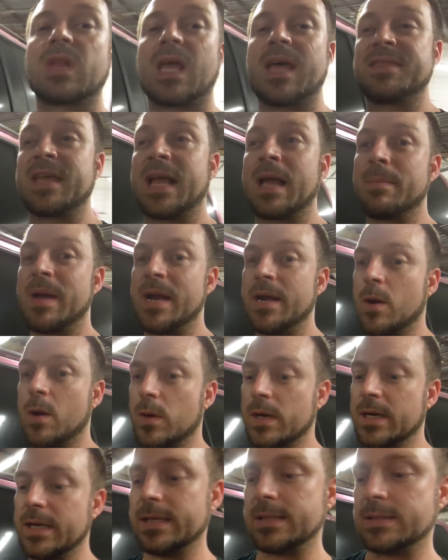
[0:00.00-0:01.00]
I think I might know
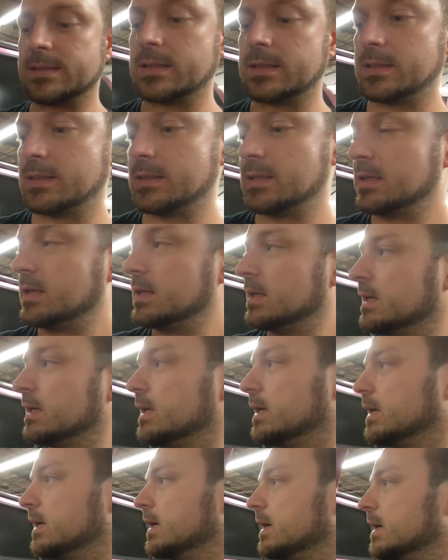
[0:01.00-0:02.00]
what it is.
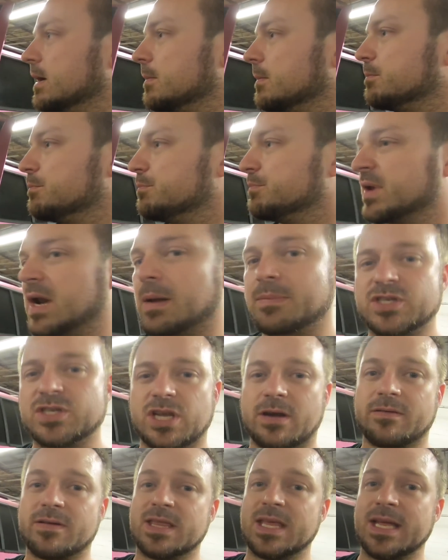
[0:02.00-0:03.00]
But I'm gonna
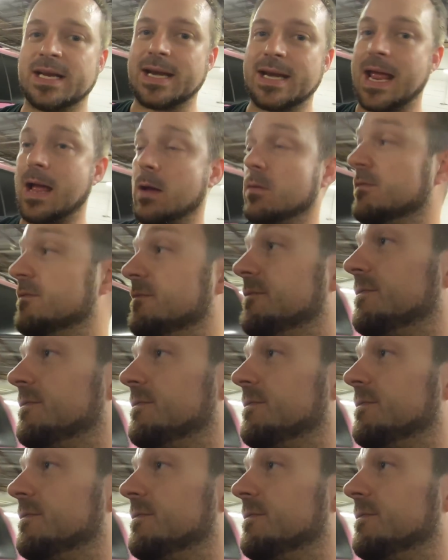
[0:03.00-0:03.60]
shut everything down